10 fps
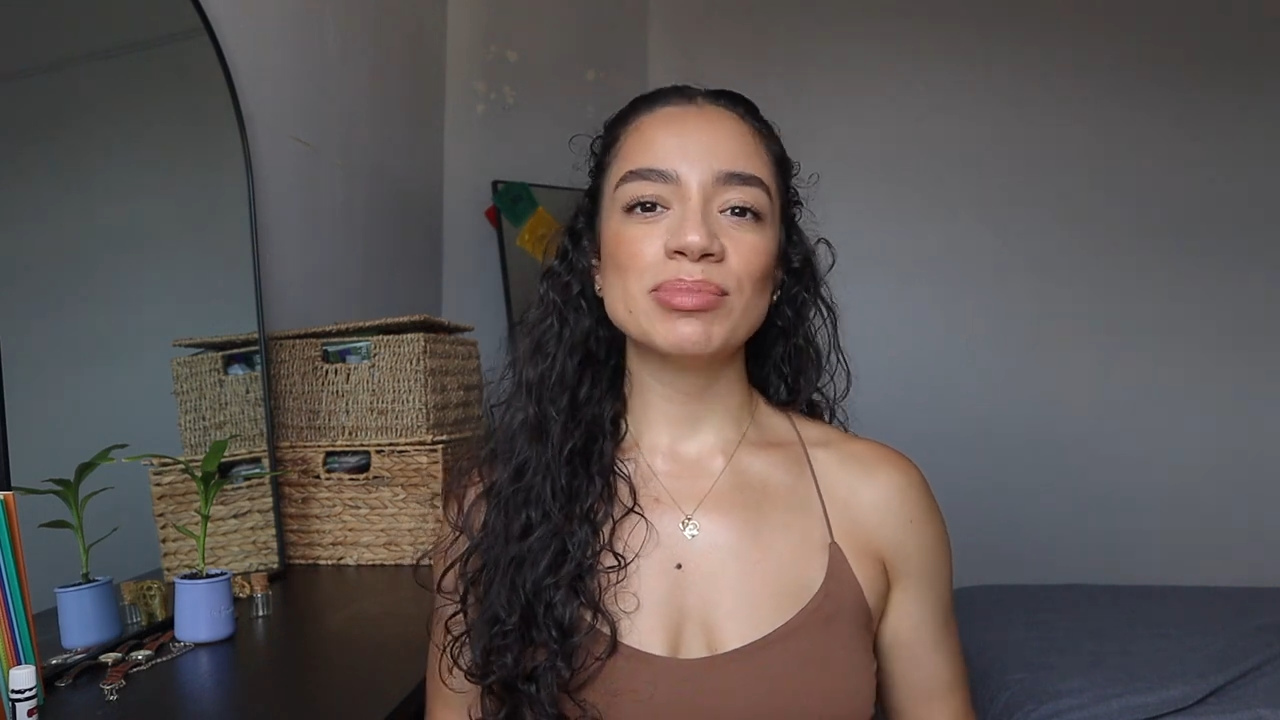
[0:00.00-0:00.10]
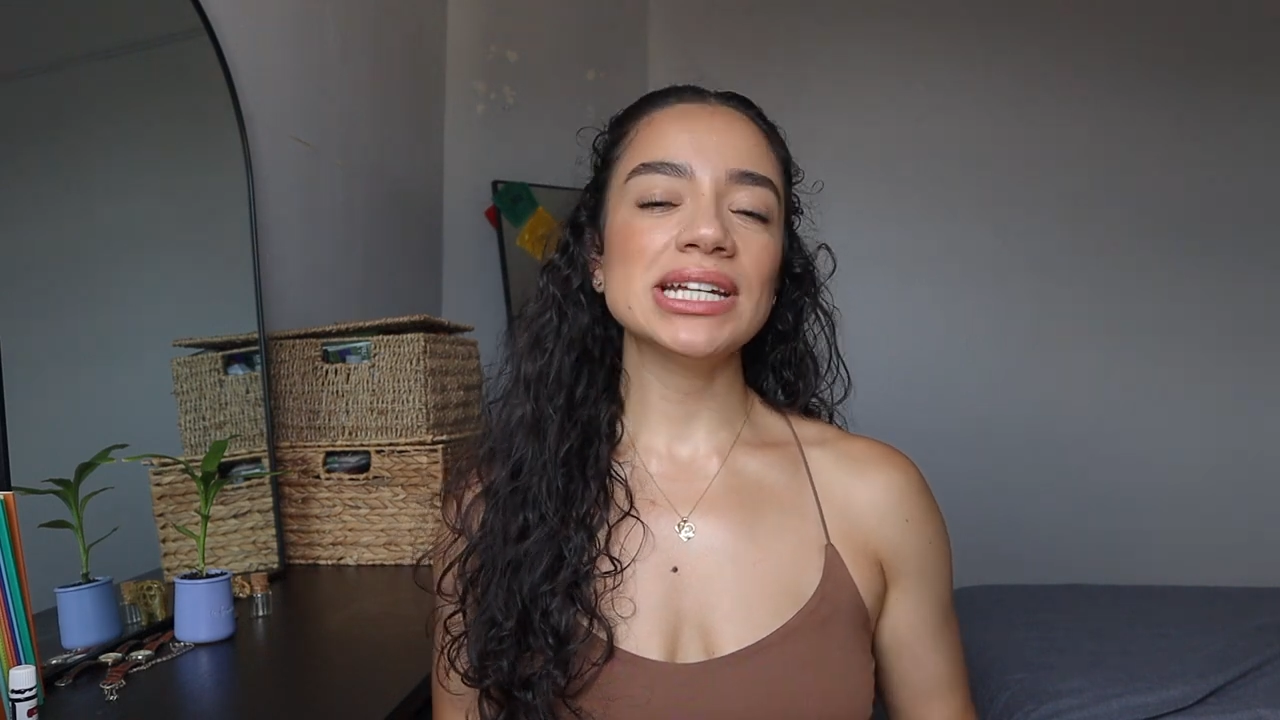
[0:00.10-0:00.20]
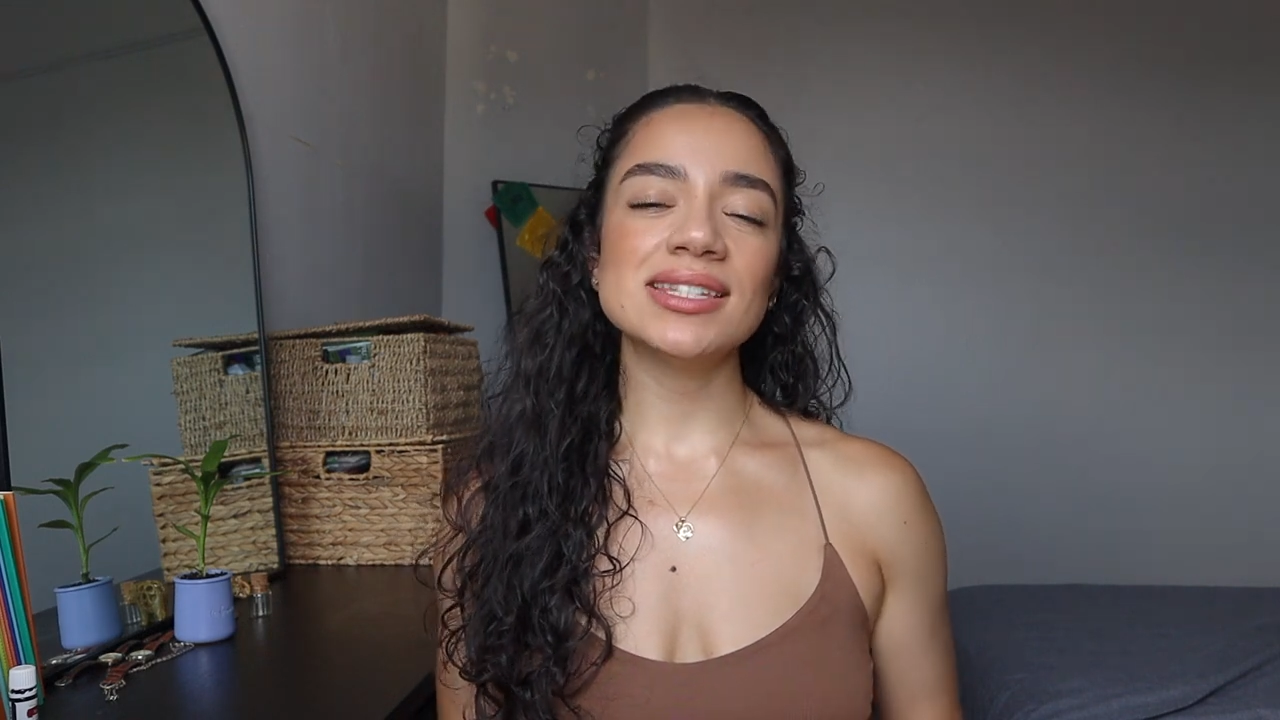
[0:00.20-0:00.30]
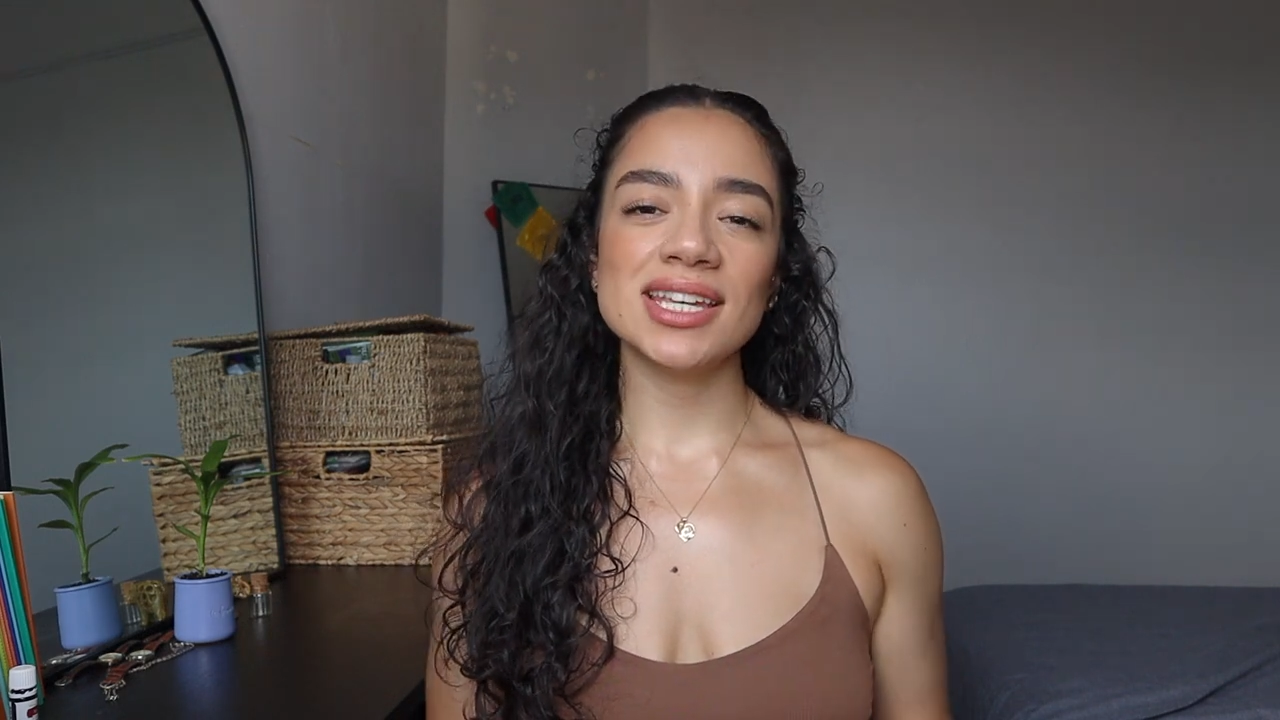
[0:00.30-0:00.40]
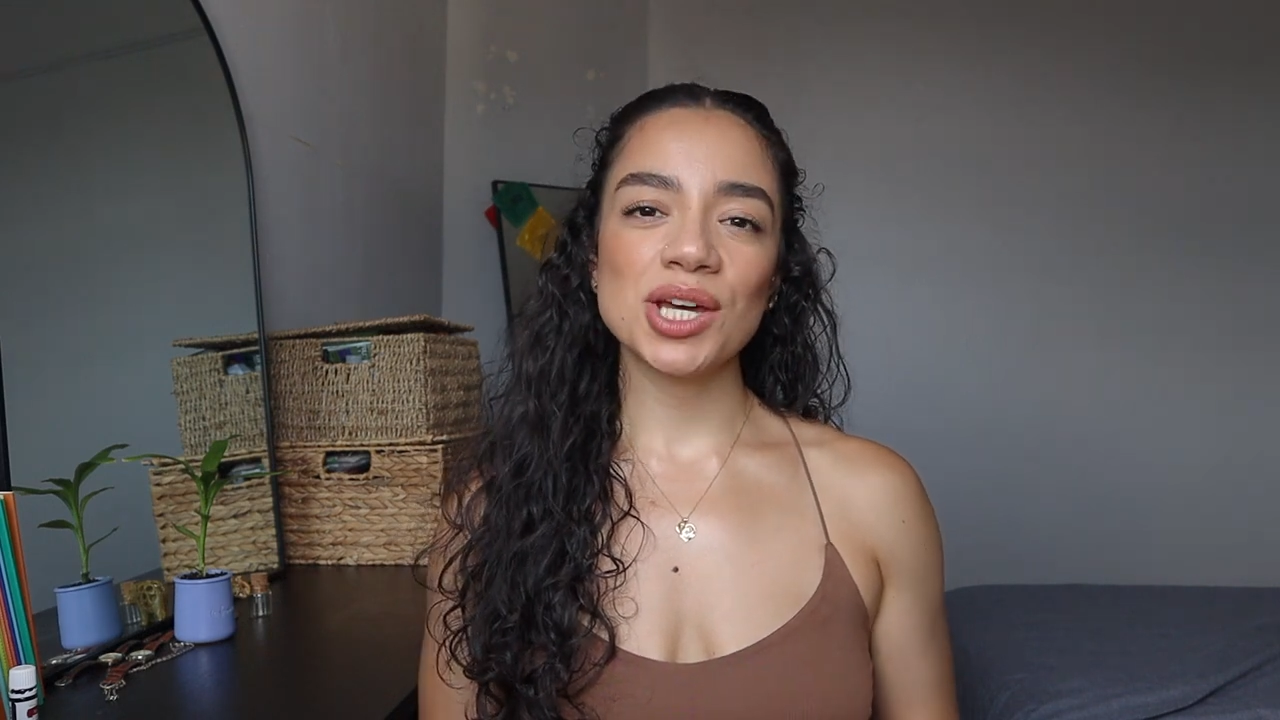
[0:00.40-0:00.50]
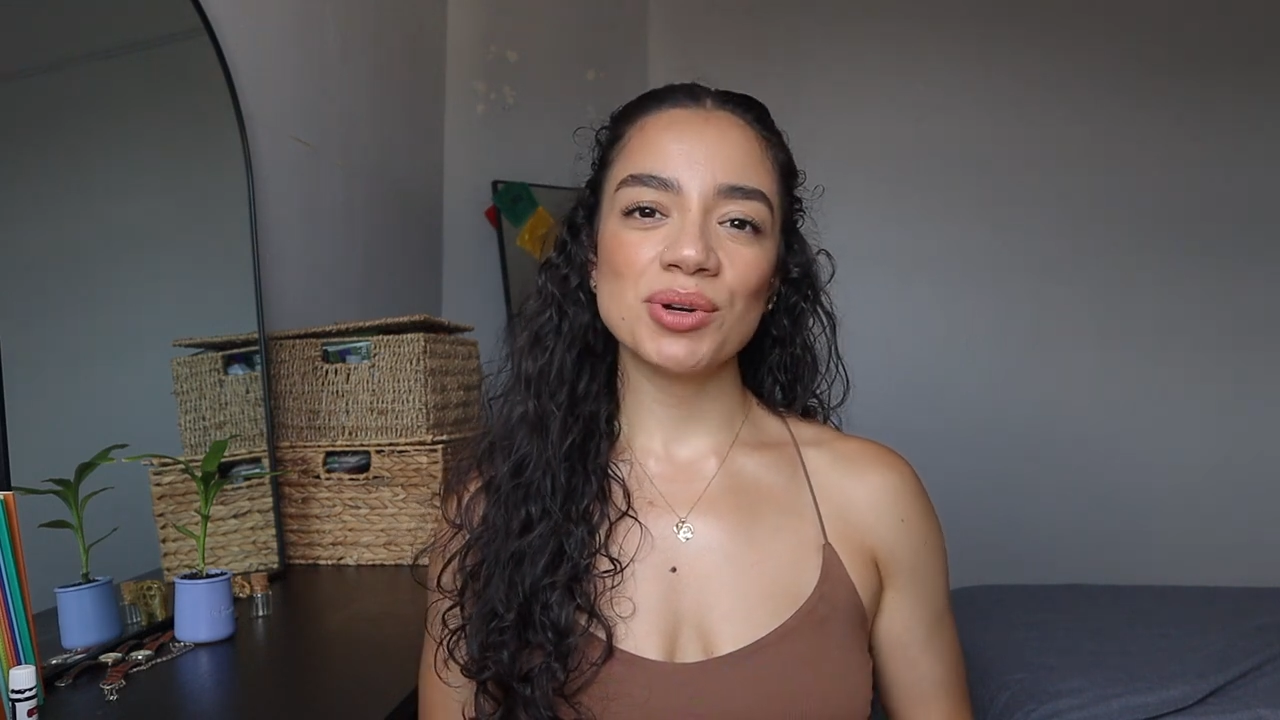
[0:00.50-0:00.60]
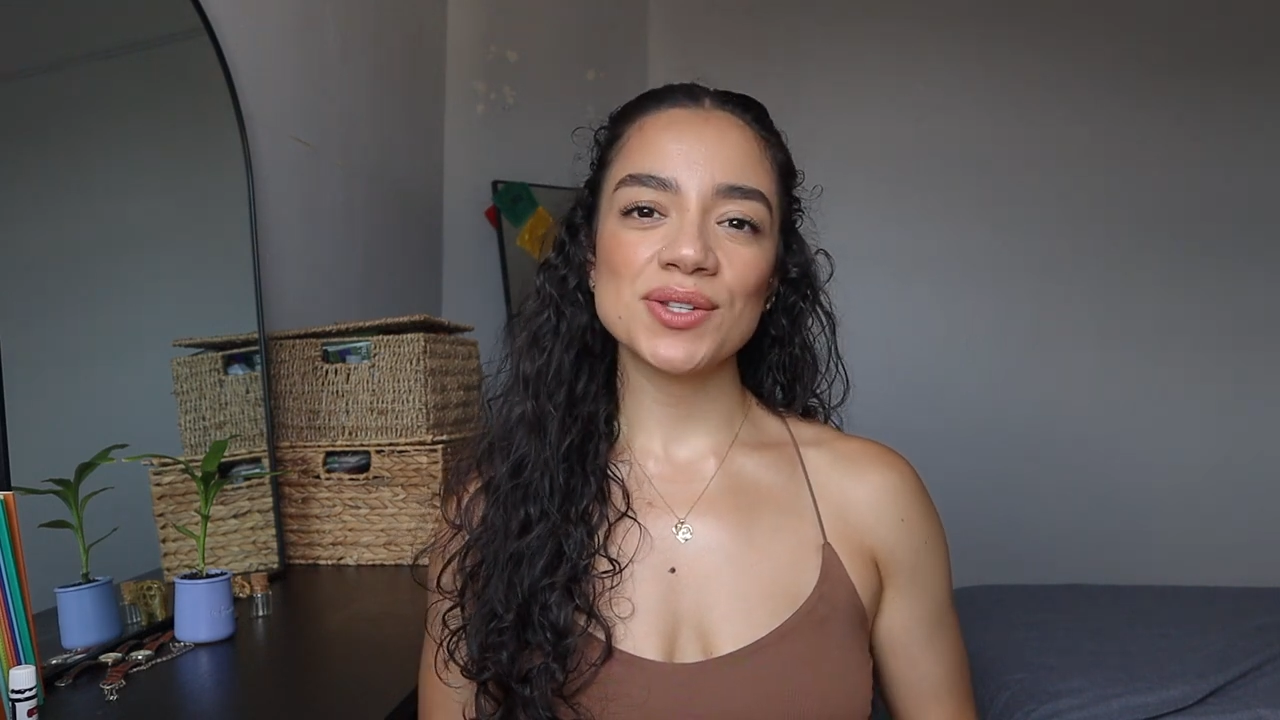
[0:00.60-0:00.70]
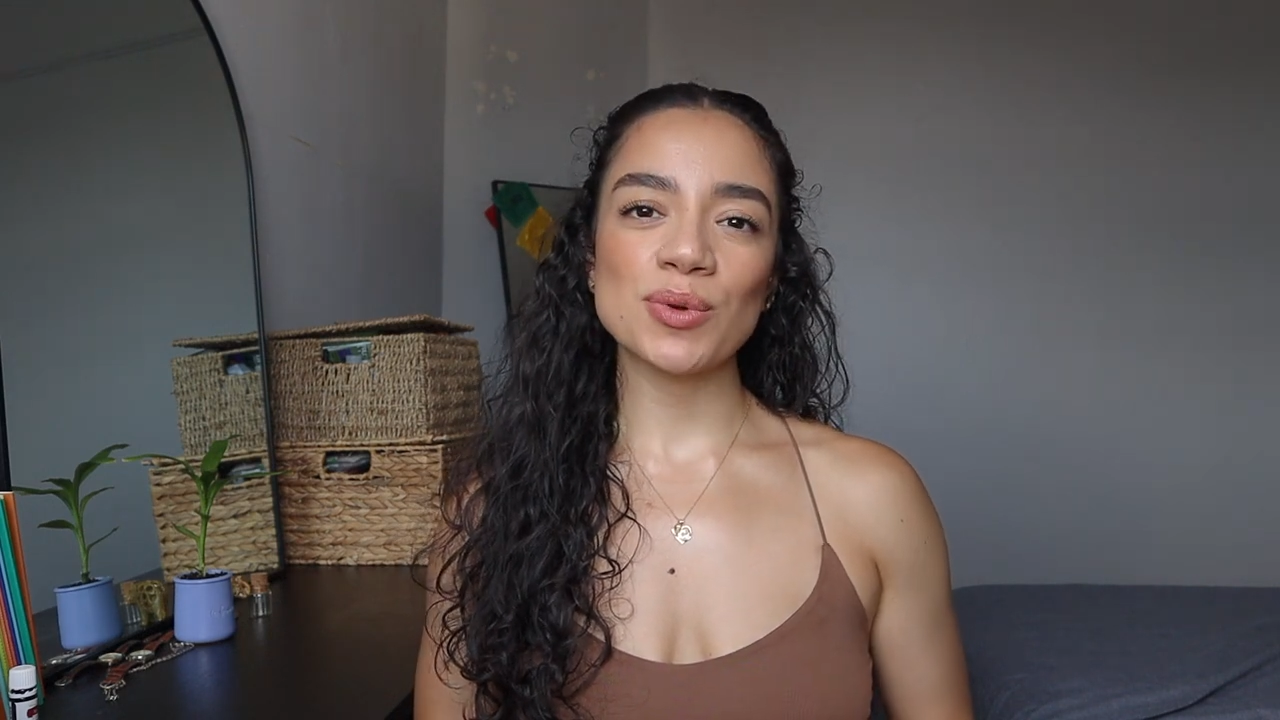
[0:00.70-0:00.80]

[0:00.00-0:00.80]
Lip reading: Big takeaways